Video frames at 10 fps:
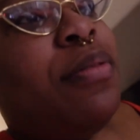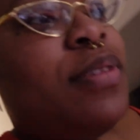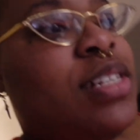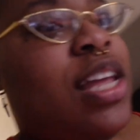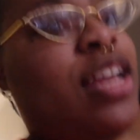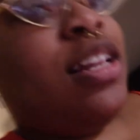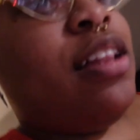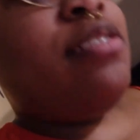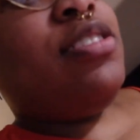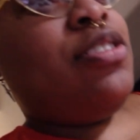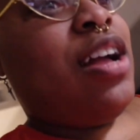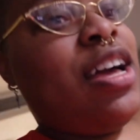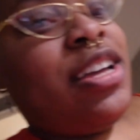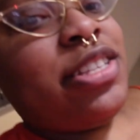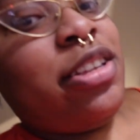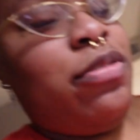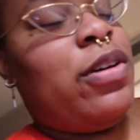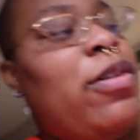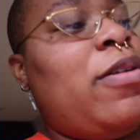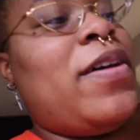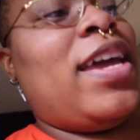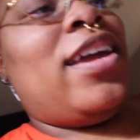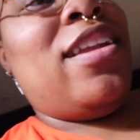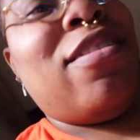much like, close your eyes, it'll go away,